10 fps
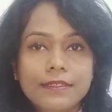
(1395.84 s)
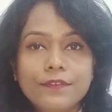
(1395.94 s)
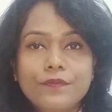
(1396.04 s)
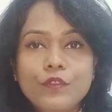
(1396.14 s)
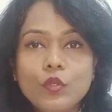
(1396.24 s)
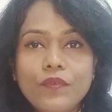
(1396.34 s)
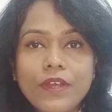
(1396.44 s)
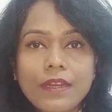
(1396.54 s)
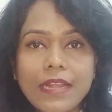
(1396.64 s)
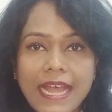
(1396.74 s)
So
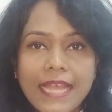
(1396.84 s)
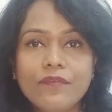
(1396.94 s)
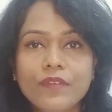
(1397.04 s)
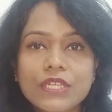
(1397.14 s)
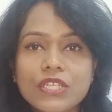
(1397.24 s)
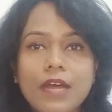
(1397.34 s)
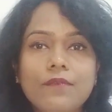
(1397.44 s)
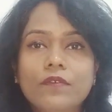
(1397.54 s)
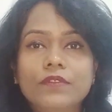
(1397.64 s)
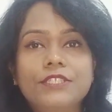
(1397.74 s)
far I have finished
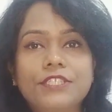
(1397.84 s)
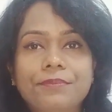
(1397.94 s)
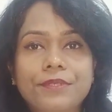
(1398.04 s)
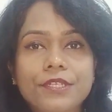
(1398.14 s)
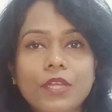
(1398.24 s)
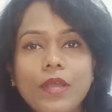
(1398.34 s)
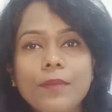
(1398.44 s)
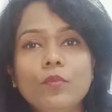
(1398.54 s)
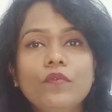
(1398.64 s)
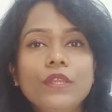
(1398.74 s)
half of the chapter. Now I
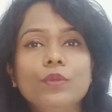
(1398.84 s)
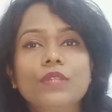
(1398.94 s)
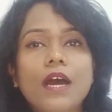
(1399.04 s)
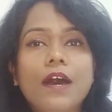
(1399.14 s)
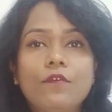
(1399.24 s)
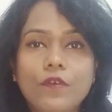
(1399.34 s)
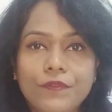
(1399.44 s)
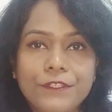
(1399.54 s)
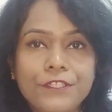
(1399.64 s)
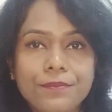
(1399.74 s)
am moving to the half of
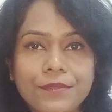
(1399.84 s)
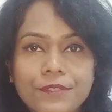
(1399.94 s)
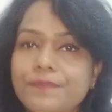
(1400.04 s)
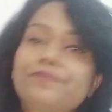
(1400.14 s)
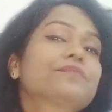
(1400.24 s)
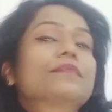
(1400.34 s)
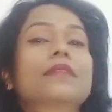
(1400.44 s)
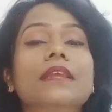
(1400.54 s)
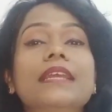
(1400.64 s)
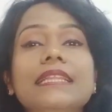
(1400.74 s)
the chapter.
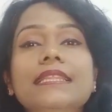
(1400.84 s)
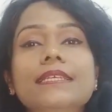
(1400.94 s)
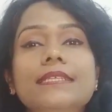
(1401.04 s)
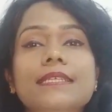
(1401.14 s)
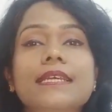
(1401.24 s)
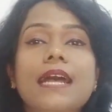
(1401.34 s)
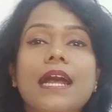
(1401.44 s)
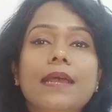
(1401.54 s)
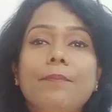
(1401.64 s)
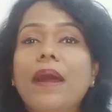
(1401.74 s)
In this
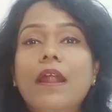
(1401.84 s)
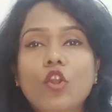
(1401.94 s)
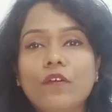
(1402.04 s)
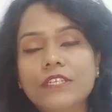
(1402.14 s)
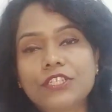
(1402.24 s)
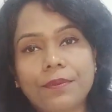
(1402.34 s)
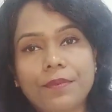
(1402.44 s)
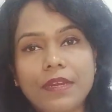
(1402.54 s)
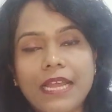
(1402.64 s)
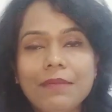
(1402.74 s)
part of the
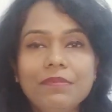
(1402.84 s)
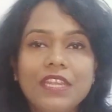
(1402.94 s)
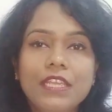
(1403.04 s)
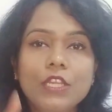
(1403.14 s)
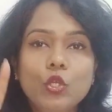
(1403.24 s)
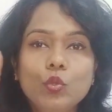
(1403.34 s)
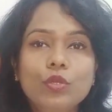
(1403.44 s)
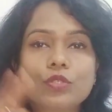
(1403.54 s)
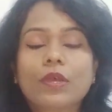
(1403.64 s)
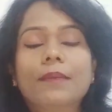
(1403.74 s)
chapter I am taking
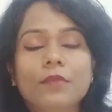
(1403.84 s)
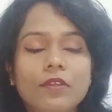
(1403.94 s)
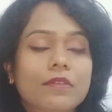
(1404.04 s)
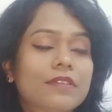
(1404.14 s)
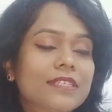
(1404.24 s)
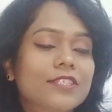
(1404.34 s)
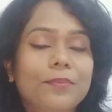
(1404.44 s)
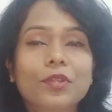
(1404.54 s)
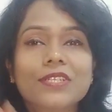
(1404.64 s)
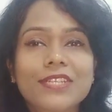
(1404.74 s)
this
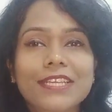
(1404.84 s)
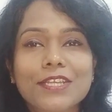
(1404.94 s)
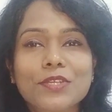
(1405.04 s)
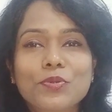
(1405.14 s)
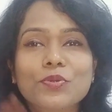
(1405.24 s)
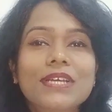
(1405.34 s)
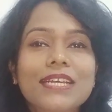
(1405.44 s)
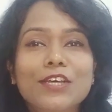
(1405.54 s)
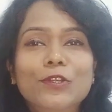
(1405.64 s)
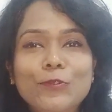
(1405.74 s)
chapter is taking 2
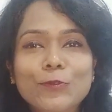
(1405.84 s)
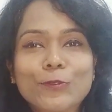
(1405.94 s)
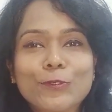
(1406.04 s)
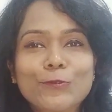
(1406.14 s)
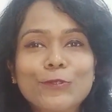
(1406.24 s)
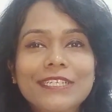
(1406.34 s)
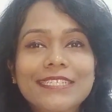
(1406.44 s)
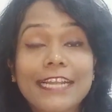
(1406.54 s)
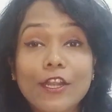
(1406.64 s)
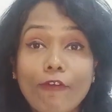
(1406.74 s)
resources to
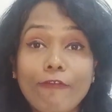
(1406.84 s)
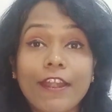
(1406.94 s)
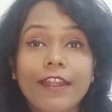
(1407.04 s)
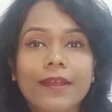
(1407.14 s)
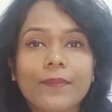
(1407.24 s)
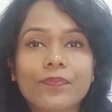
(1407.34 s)
understand of India.